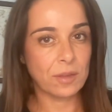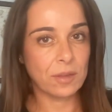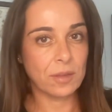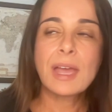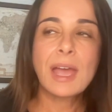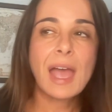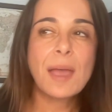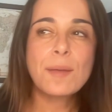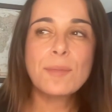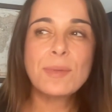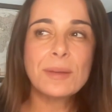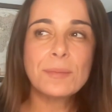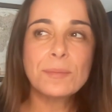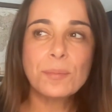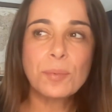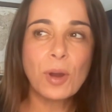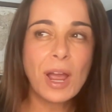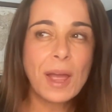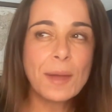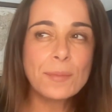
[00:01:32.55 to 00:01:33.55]
I mean,
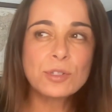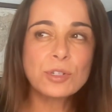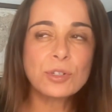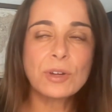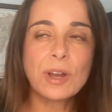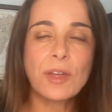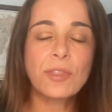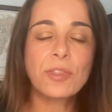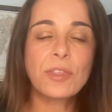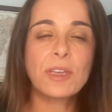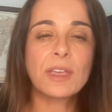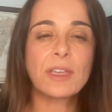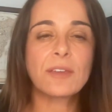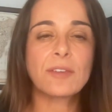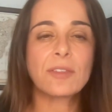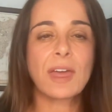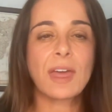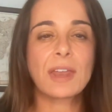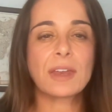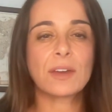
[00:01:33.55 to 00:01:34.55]
perhaps you're not
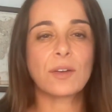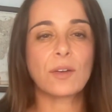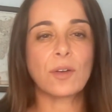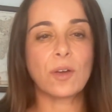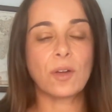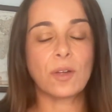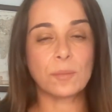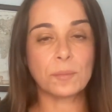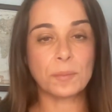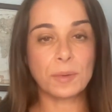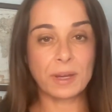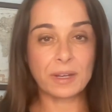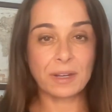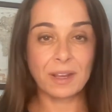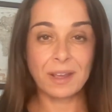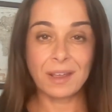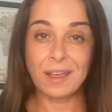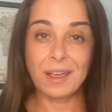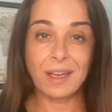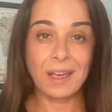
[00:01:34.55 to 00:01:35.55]
thinking that at all,
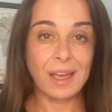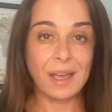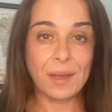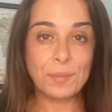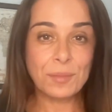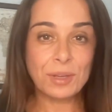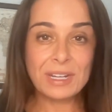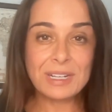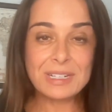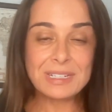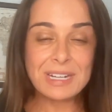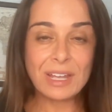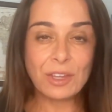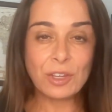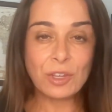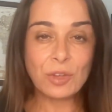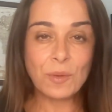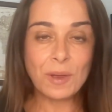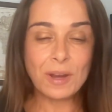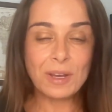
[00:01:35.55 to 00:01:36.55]
but I'm going to
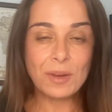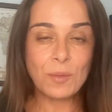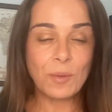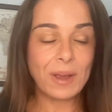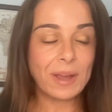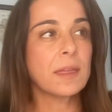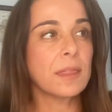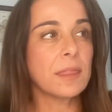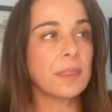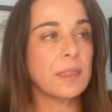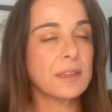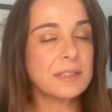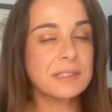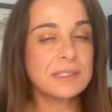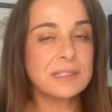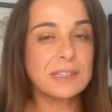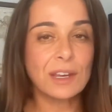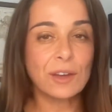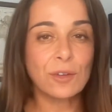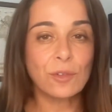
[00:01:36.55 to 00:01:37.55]
tell you anyway.
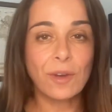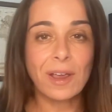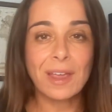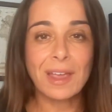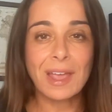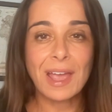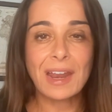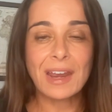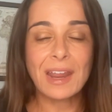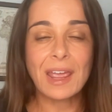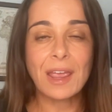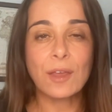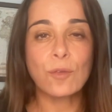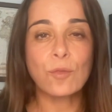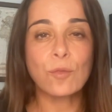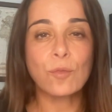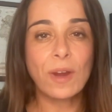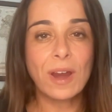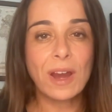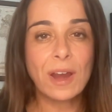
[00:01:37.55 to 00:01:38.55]
This stingray had
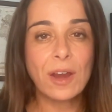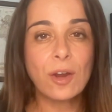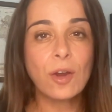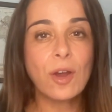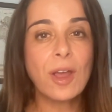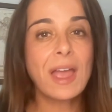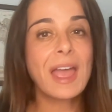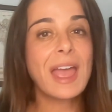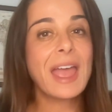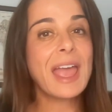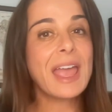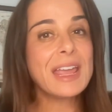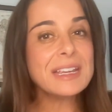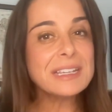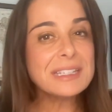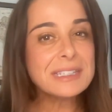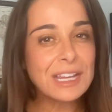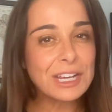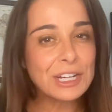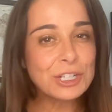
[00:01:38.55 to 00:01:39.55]
a rare
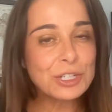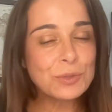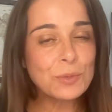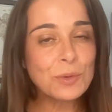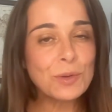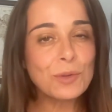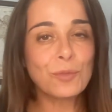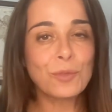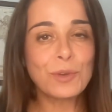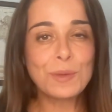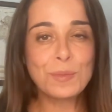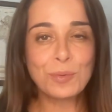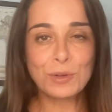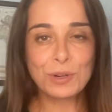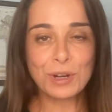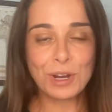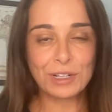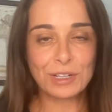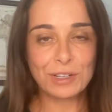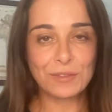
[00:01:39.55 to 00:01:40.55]
asexual
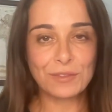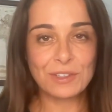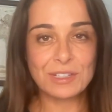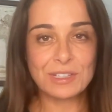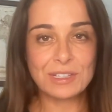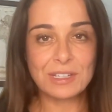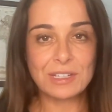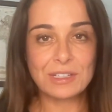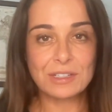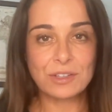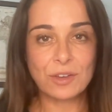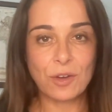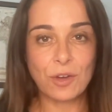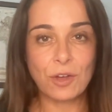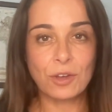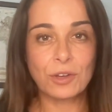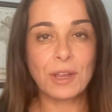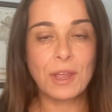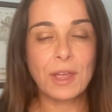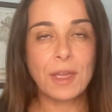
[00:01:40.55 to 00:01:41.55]
reproductive disease called